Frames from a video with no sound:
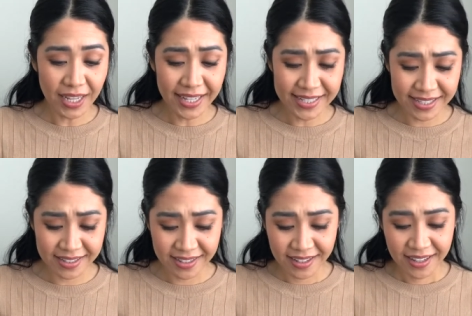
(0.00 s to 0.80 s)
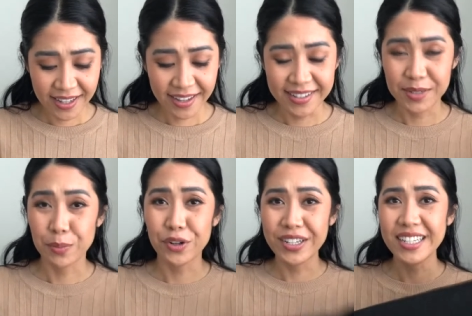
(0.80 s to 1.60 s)
it's it's
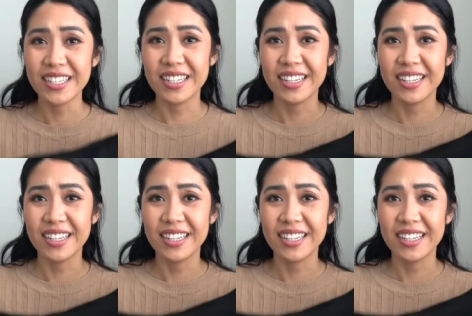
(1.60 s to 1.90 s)
pretty